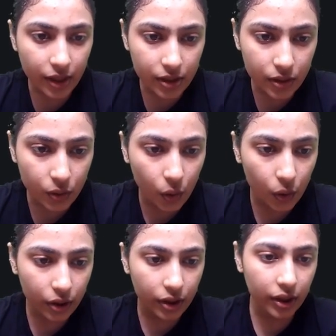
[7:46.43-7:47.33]

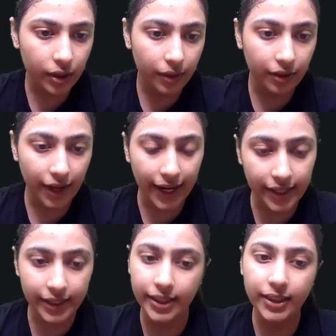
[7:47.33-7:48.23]
So the
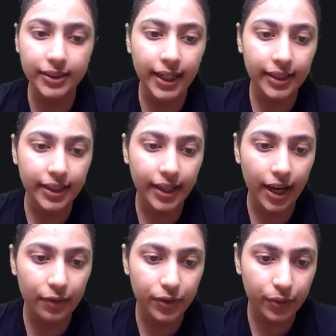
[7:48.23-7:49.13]
criteria that they
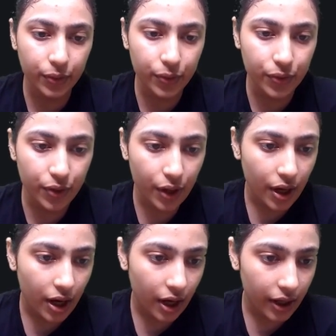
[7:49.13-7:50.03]
have used
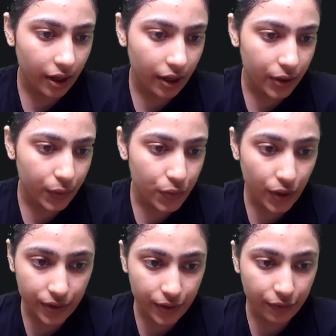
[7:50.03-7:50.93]
to
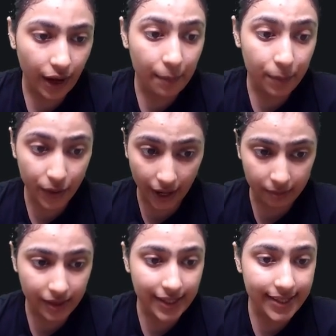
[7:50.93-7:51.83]
justify
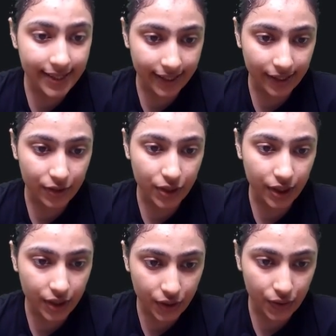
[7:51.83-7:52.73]
primary, secondary
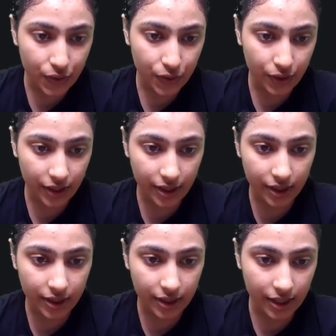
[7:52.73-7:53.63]
and tertiary
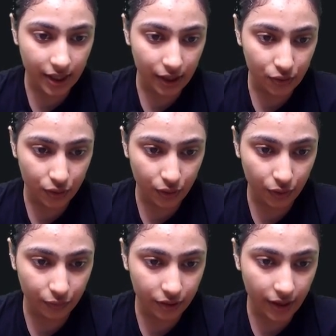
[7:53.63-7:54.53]
is nature
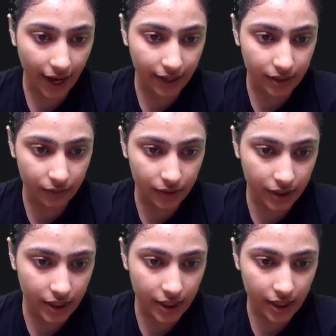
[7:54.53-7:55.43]
of the
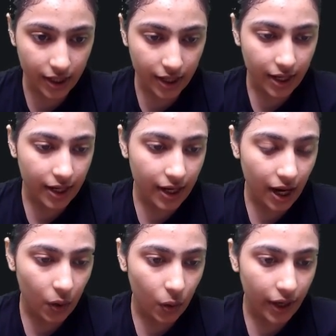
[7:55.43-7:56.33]
activity.
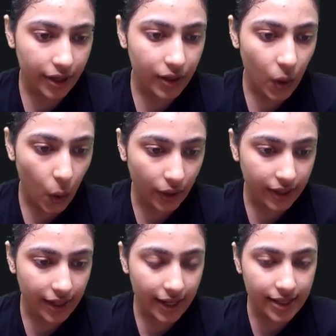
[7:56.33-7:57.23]
Now under
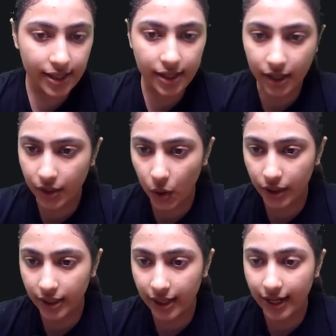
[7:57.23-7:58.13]
organized and
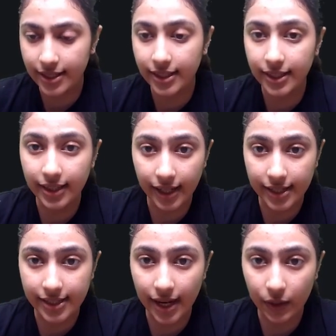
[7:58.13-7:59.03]
unorganized, the
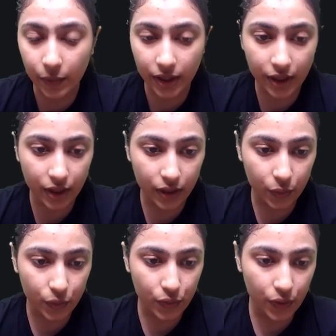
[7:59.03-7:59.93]
things that we can
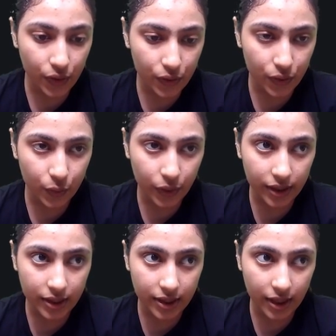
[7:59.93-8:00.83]
use is you
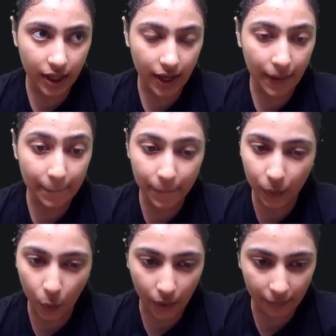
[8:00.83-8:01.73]
can say
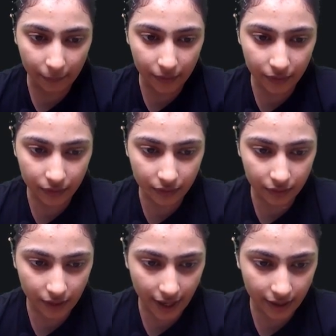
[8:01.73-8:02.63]
employment
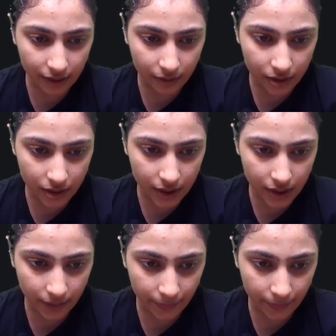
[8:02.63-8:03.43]
activity.